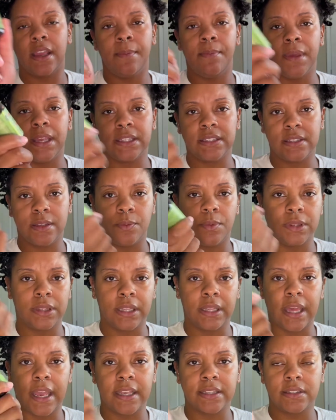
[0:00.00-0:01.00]
mixed it with the
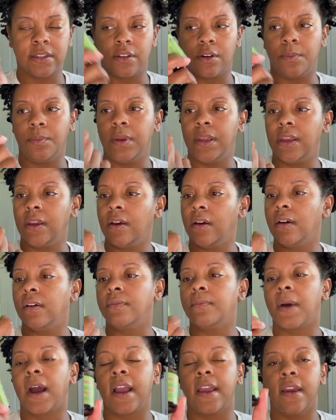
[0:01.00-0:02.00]
last little bit of
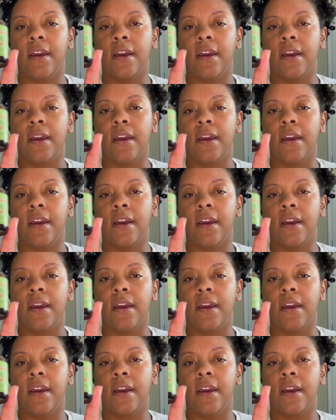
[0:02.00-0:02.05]
my